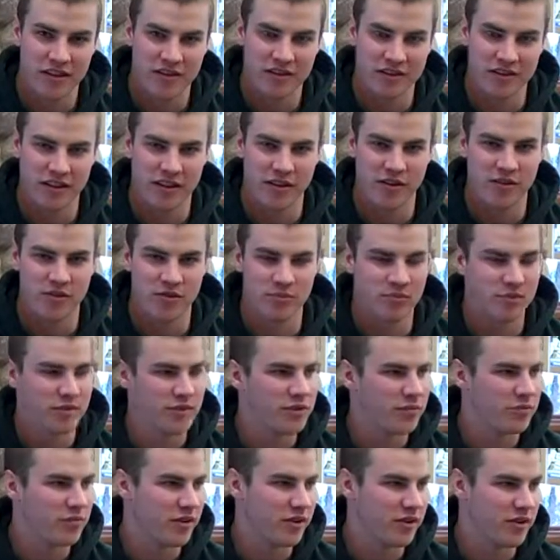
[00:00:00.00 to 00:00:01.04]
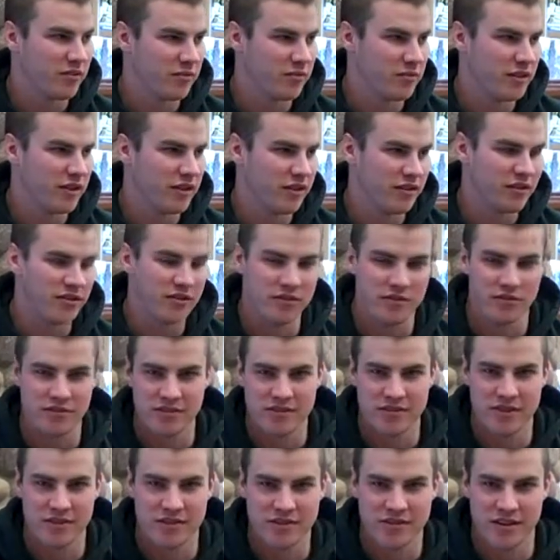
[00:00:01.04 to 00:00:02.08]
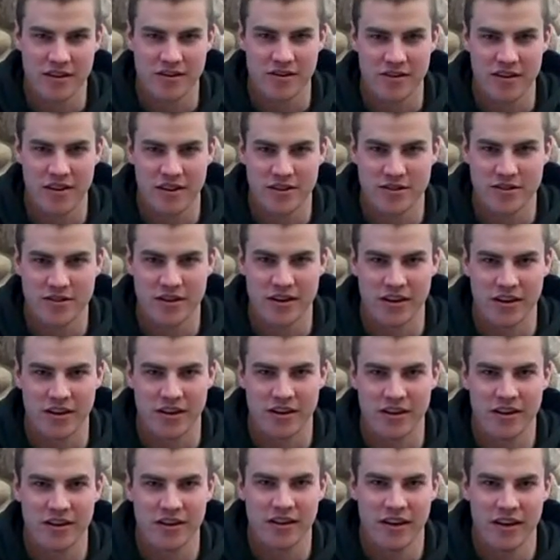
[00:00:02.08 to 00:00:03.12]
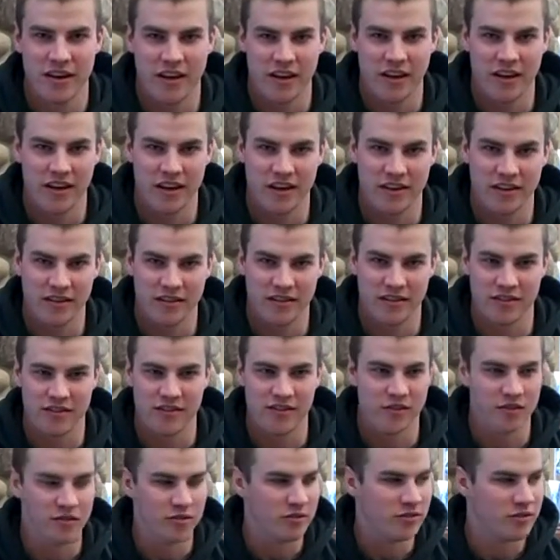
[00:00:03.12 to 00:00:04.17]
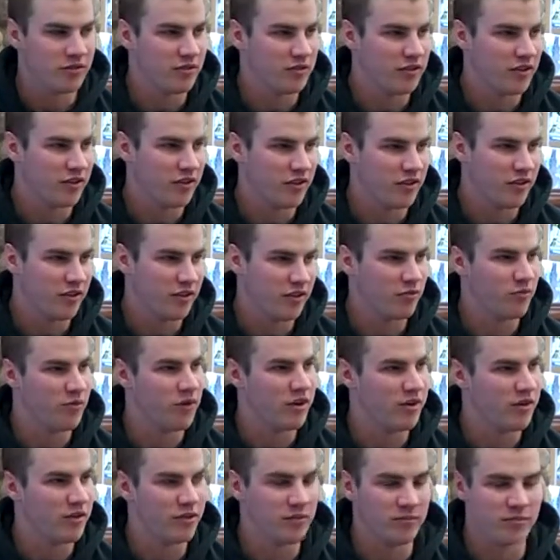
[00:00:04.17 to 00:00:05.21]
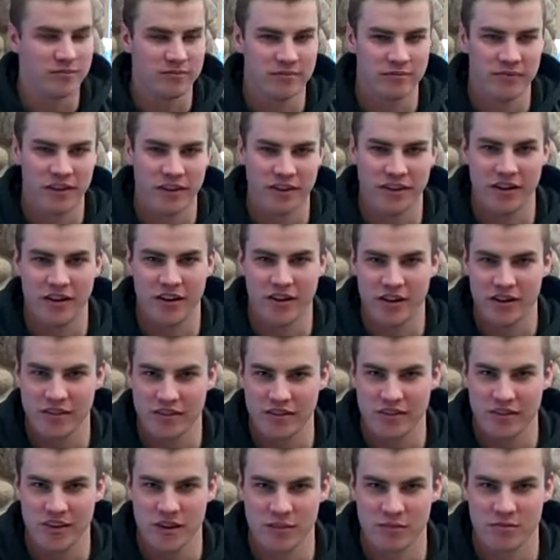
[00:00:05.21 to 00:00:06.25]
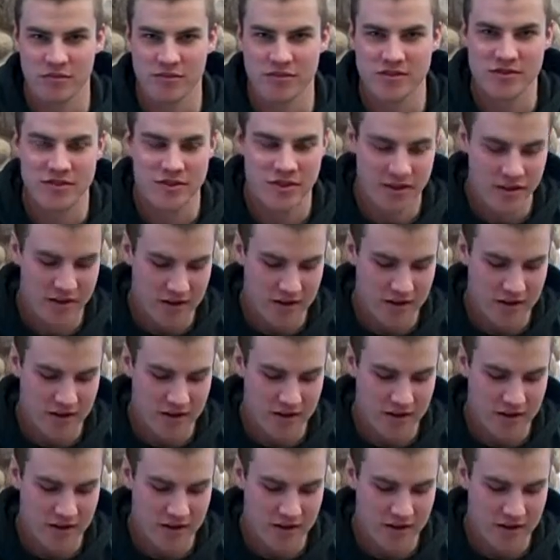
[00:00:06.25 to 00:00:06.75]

group, you can bring them into Sunset Lodge here and do the welcome in here at the tables.